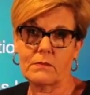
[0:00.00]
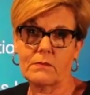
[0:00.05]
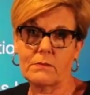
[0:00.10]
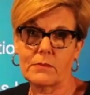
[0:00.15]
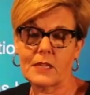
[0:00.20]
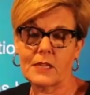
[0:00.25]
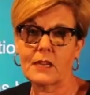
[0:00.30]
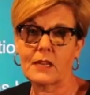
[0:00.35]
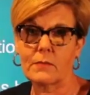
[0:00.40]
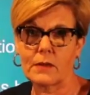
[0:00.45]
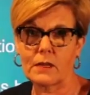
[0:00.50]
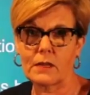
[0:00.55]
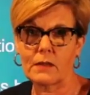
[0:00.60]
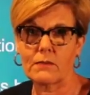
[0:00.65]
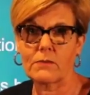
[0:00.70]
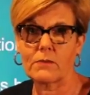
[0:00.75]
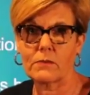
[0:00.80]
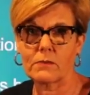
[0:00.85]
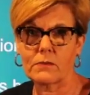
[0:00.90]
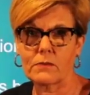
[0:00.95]
become a
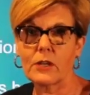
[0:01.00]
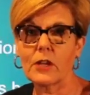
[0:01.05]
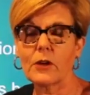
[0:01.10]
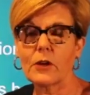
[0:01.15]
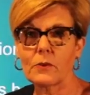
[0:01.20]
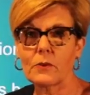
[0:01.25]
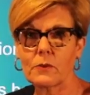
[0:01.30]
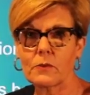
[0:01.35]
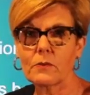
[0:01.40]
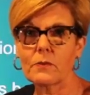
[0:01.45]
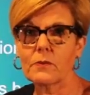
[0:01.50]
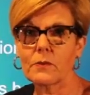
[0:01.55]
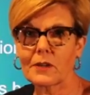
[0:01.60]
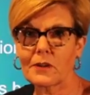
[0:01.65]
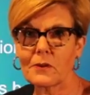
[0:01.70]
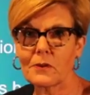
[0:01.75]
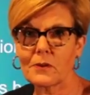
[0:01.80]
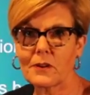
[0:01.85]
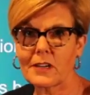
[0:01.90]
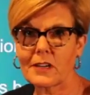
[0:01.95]
known
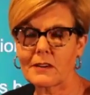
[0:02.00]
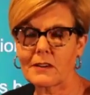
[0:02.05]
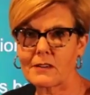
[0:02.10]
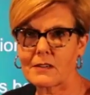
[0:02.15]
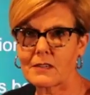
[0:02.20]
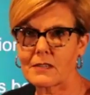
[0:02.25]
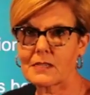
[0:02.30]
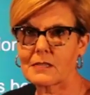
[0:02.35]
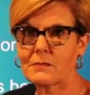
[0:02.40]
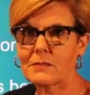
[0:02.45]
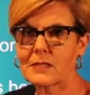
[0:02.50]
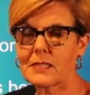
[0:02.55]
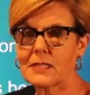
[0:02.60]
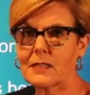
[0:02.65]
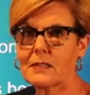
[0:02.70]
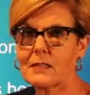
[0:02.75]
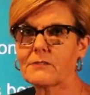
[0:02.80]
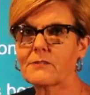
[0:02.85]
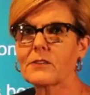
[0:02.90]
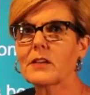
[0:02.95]
recording artist himself.